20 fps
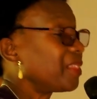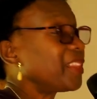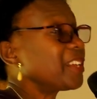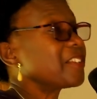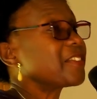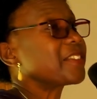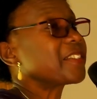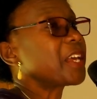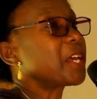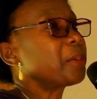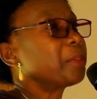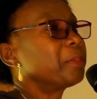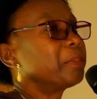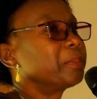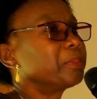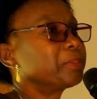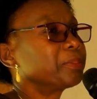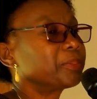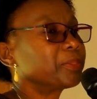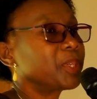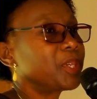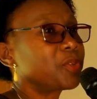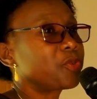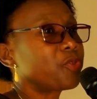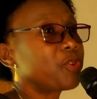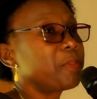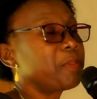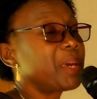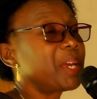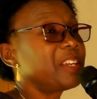The same.
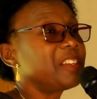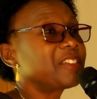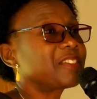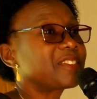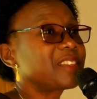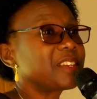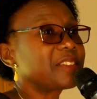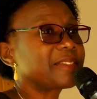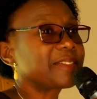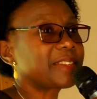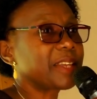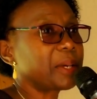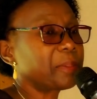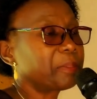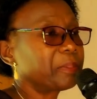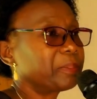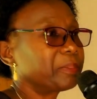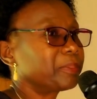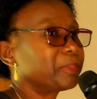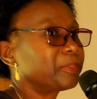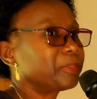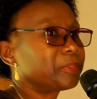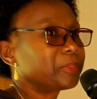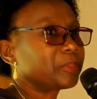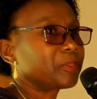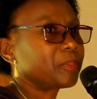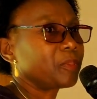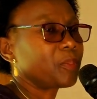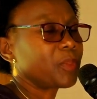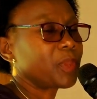It remains the same.
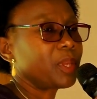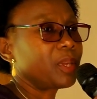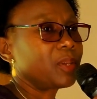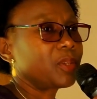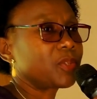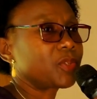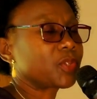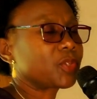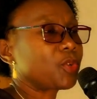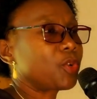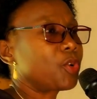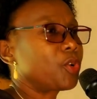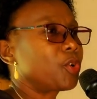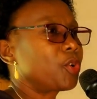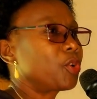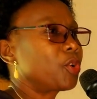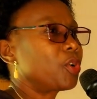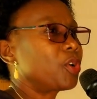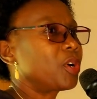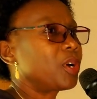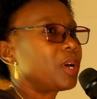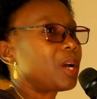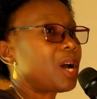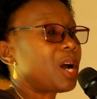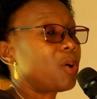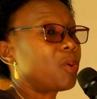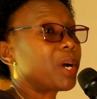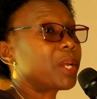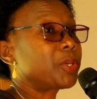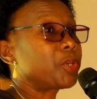So
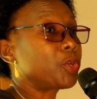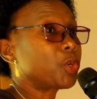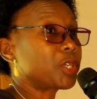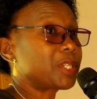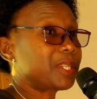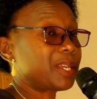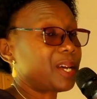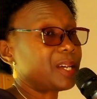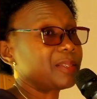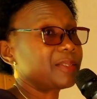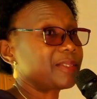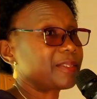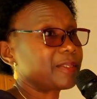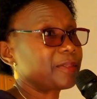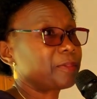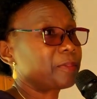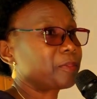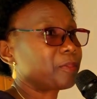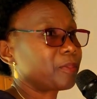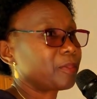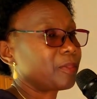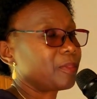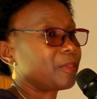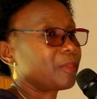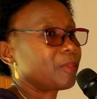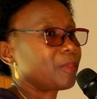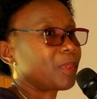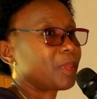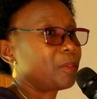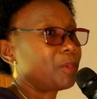our daughters,
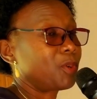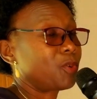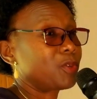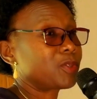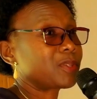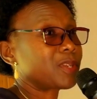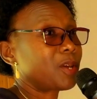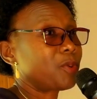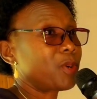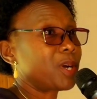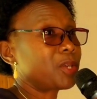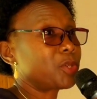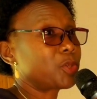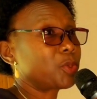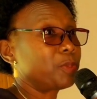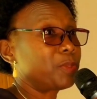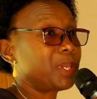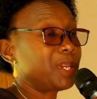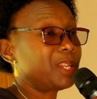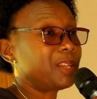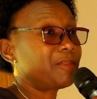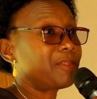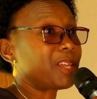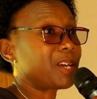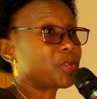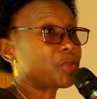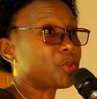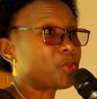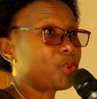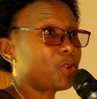because I want to believe
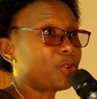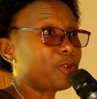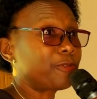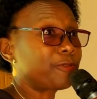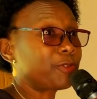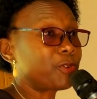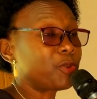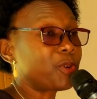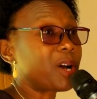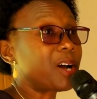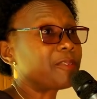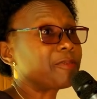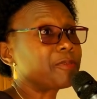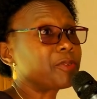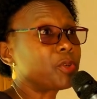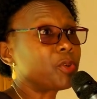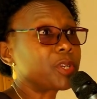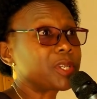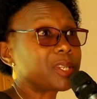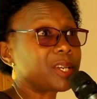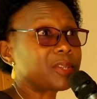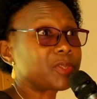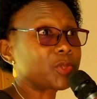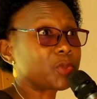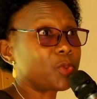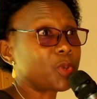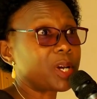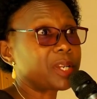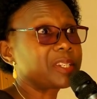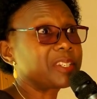that all of you have daughters
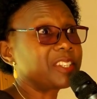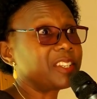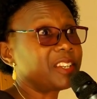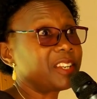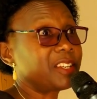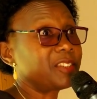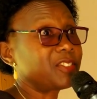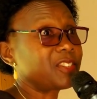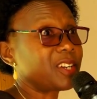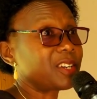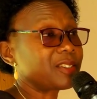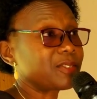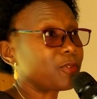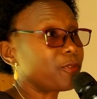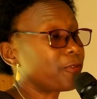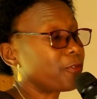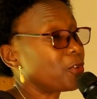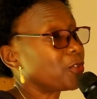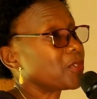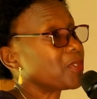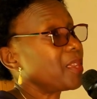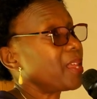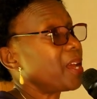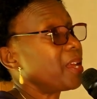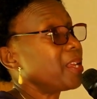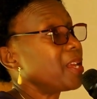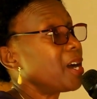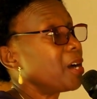who are teenagers. Of course, there are